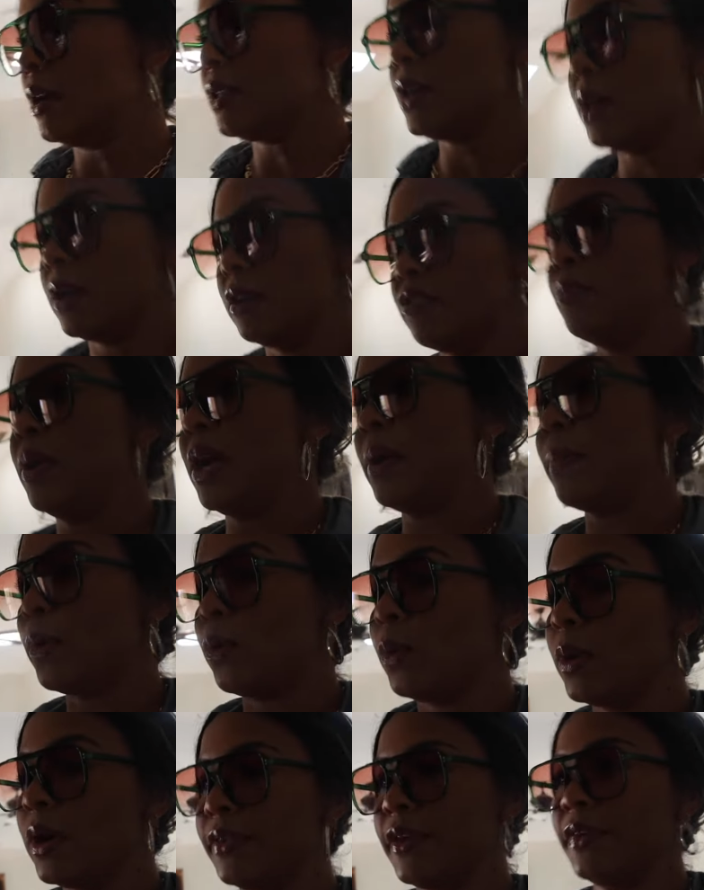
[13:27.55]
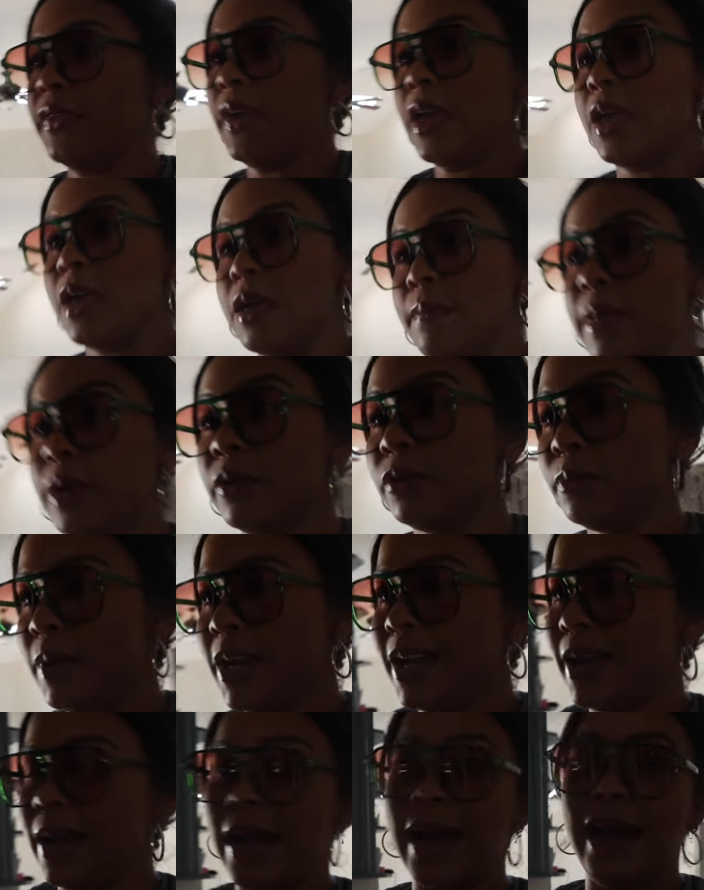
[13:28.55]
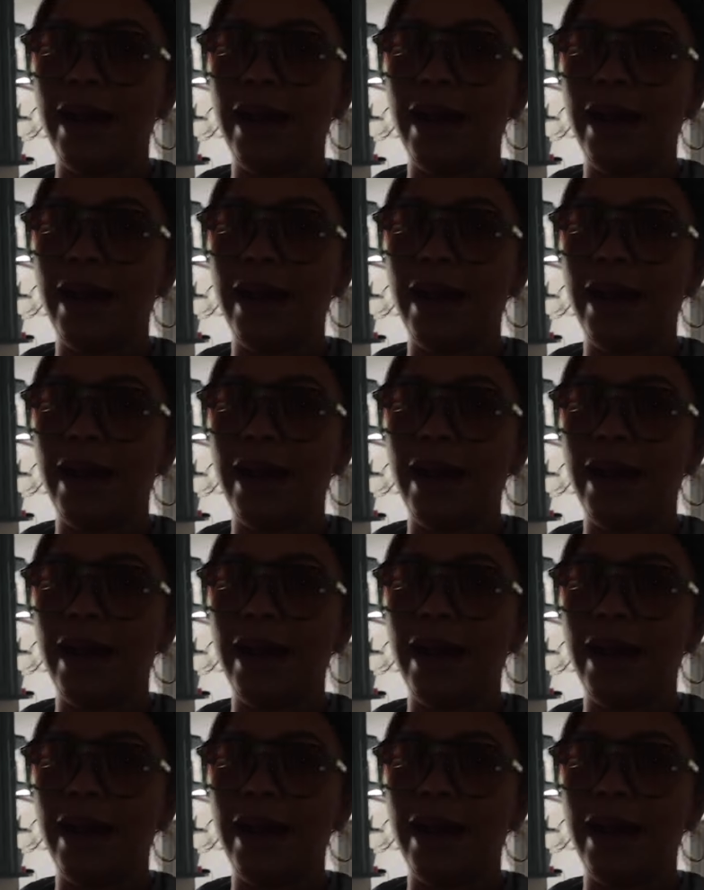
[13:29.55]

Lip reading: a ton of paperwork that they emailed me, and I